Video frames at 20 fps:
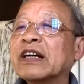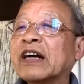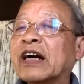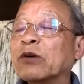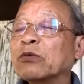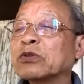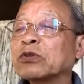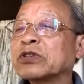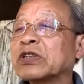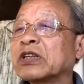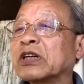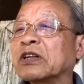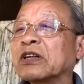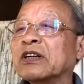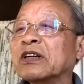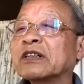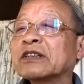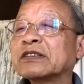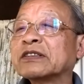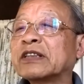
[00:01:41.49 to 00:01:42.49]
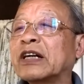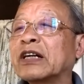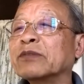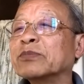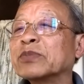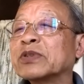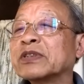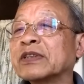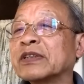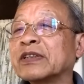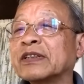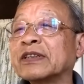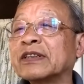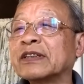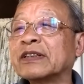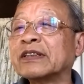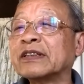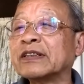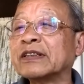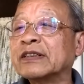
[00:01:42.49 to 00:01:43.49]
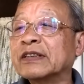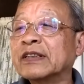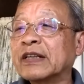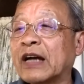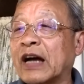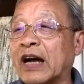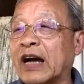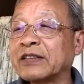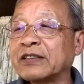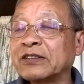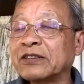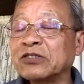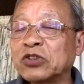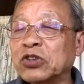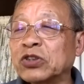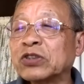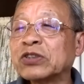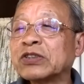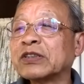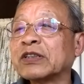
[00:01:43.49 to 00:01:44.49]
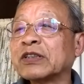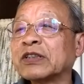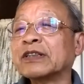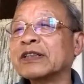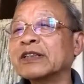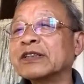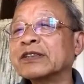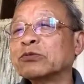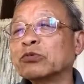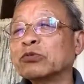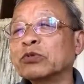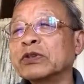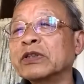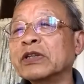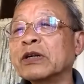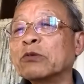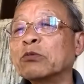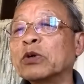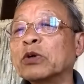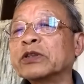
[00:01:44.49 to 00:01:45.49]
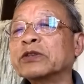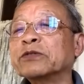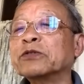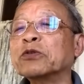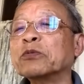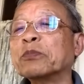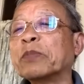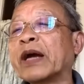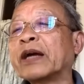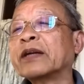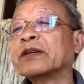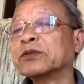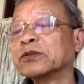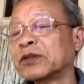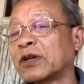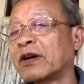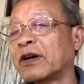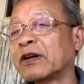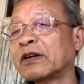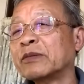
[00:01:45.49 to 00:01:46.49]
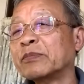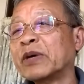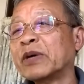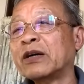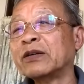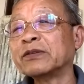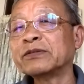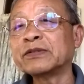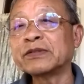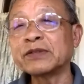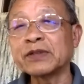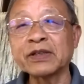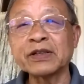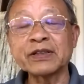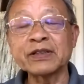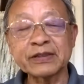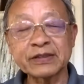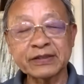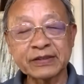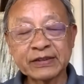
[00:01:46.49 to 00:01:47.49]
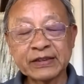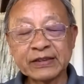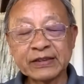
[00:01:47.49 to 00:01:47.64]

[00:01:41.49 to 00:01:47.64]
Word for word: I would say a lot of times, uh, I think this uh, is really a wonderful panel talk about uh,